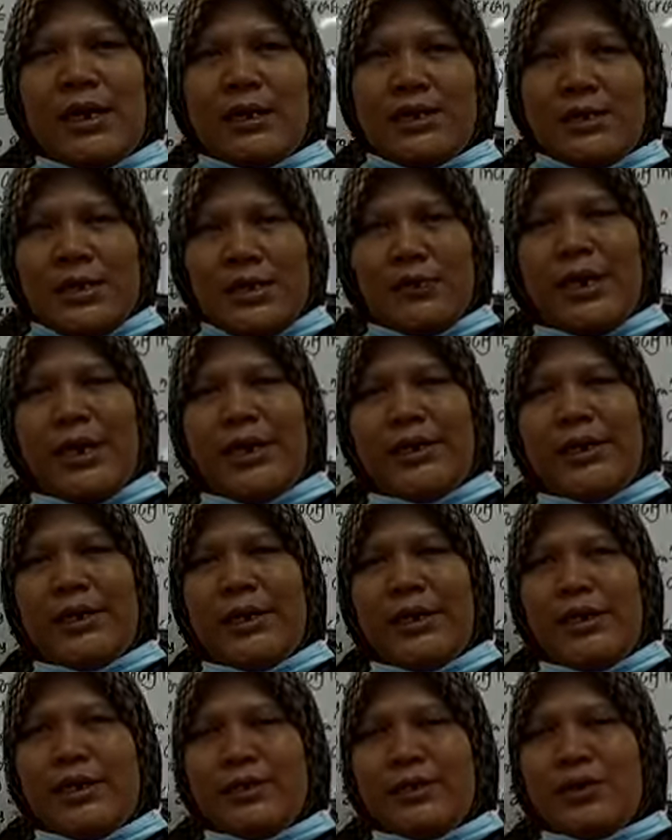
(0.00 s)
t1.
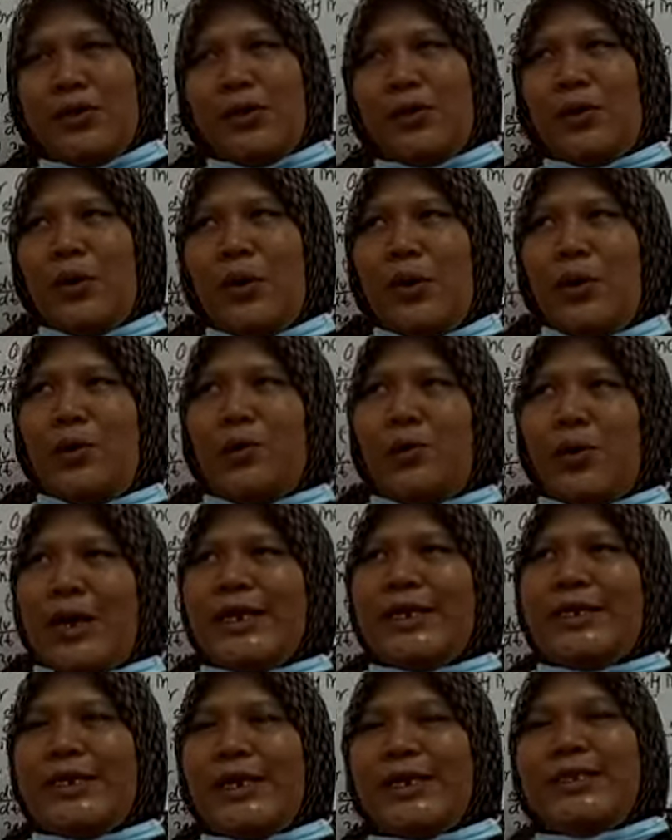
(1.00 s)
So what
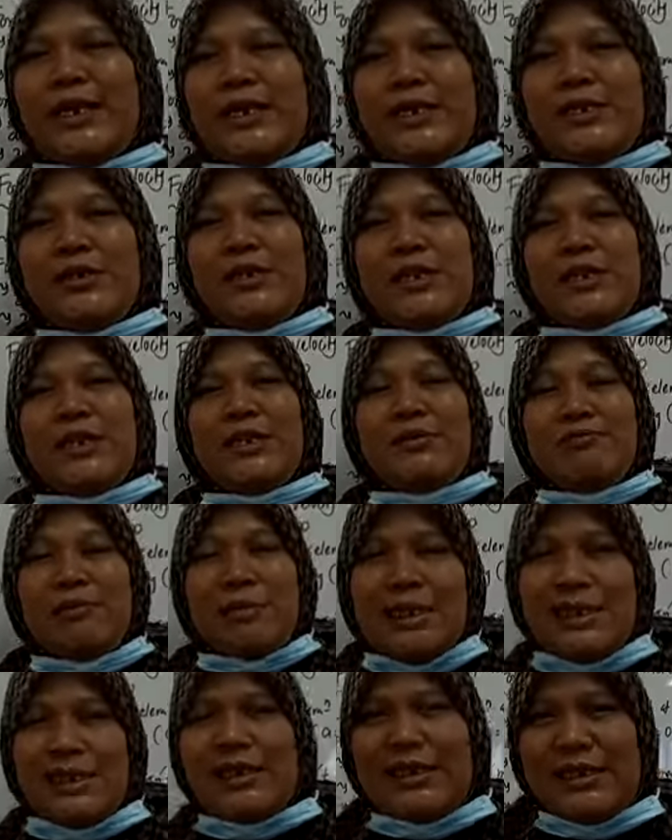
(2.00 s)
does acceleration
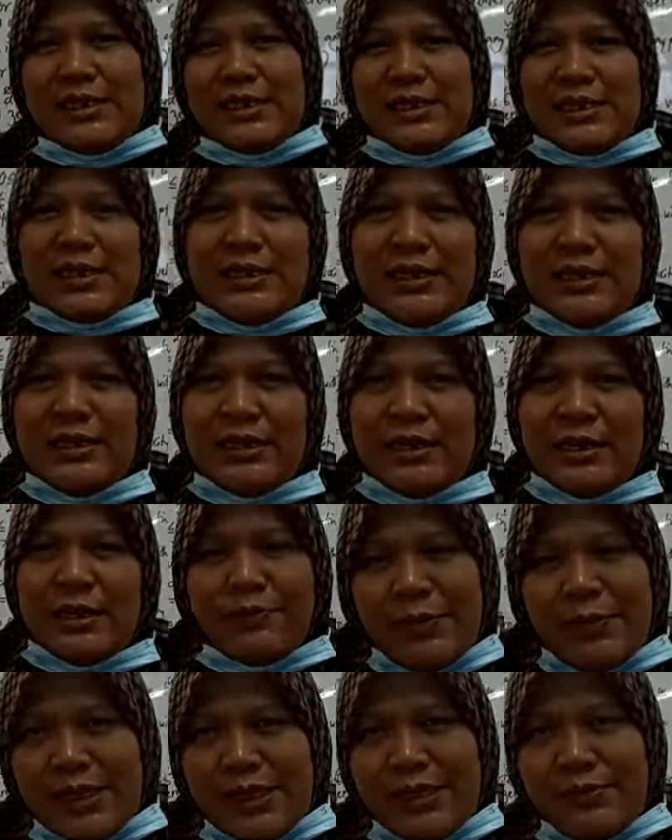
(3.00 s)
means in
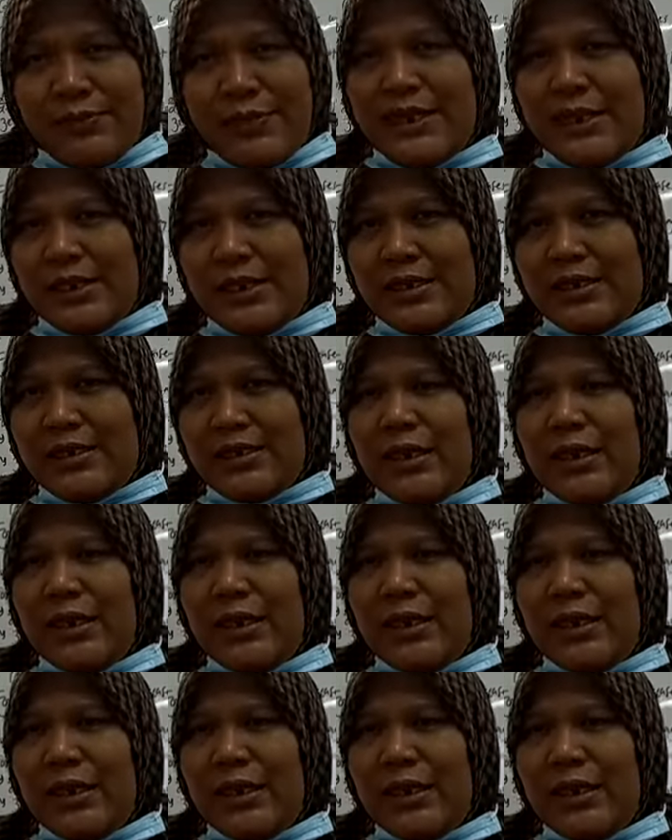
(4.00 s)
mathematics?